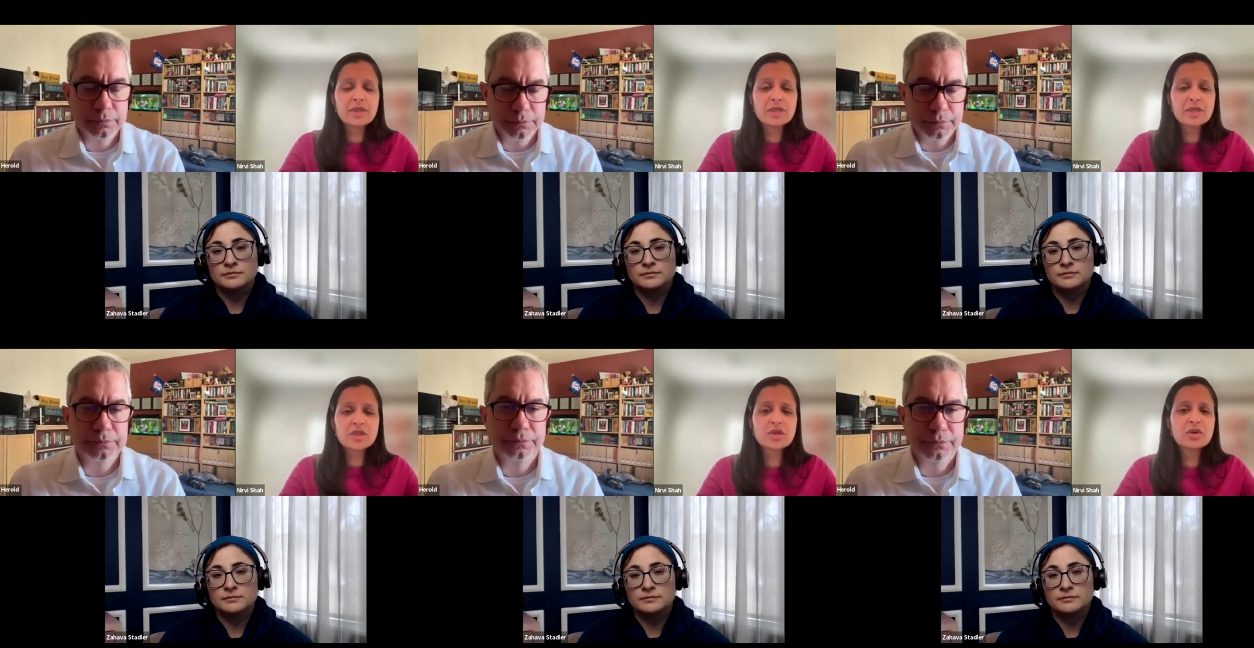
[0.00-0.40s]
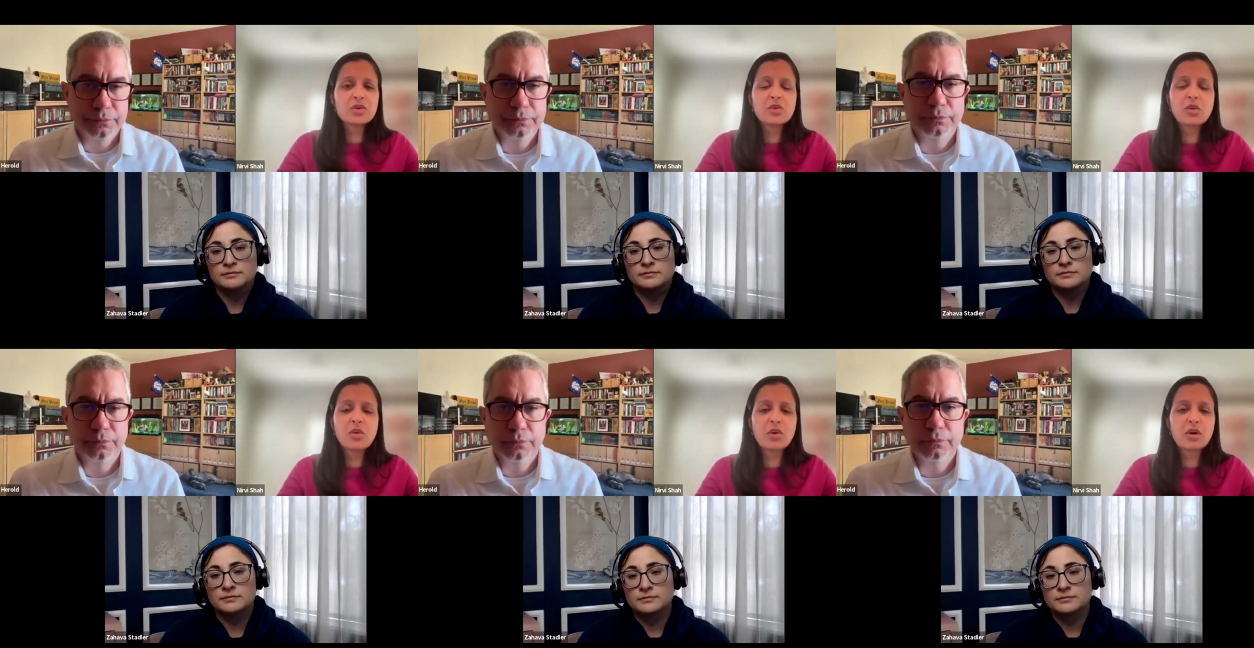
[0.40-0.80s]

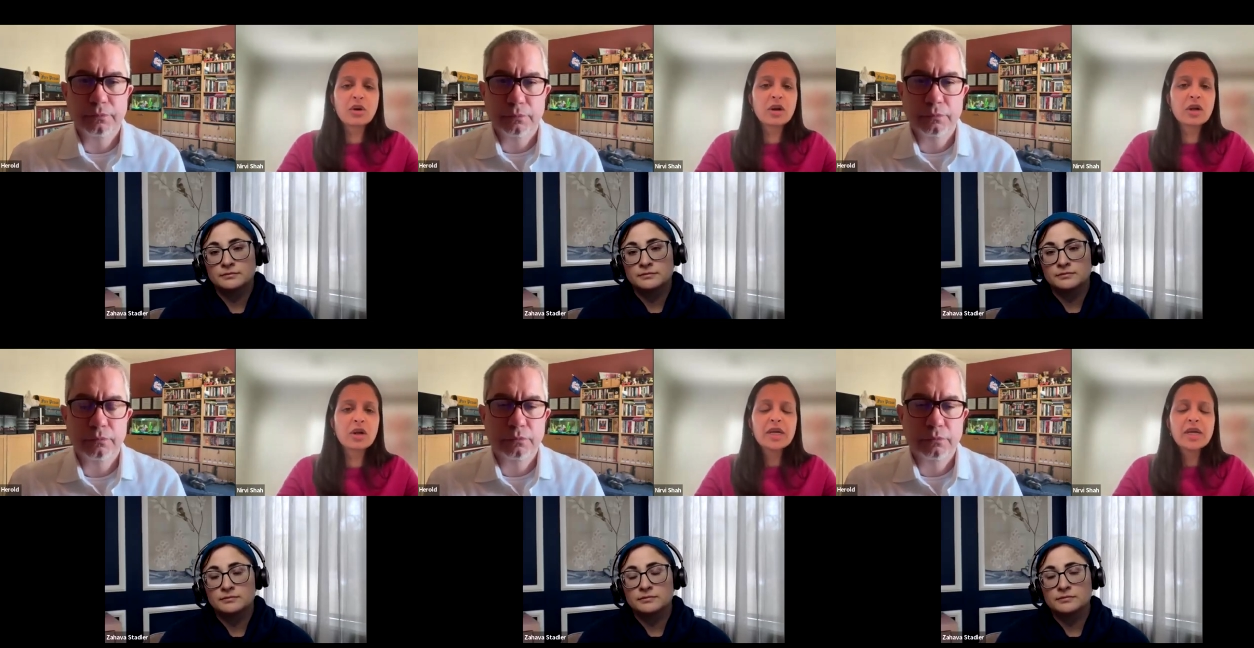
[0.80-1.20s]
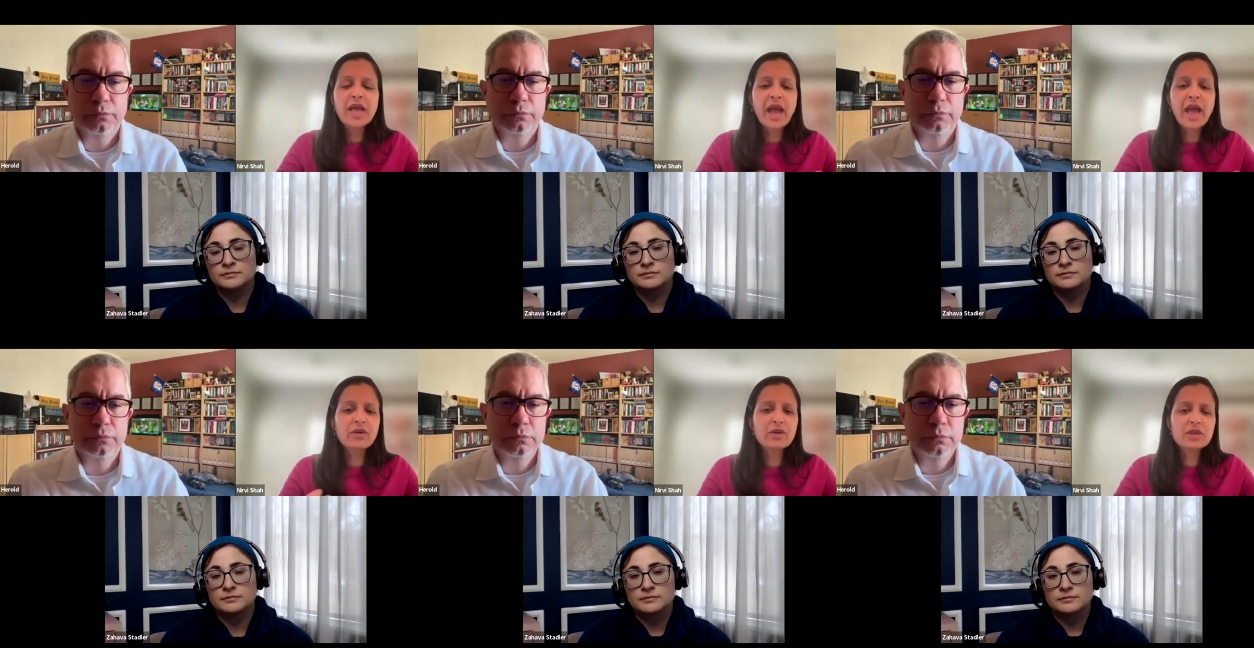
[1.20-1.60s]
Speaker 1: issue or
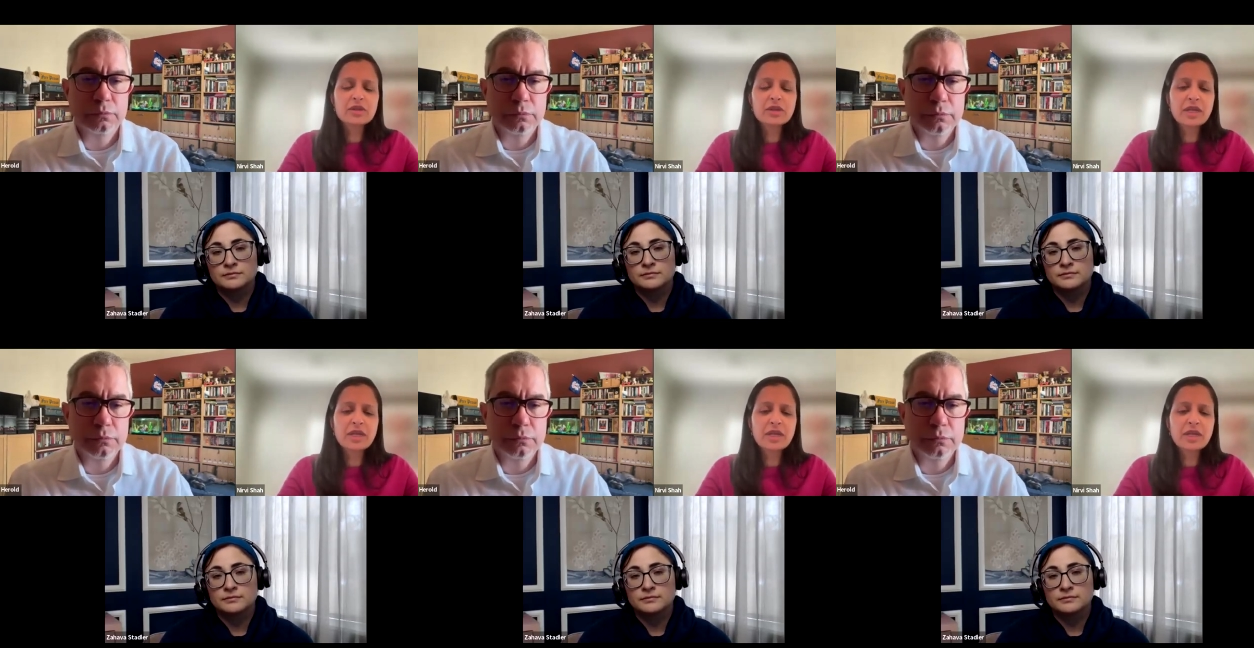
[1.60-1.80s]
how did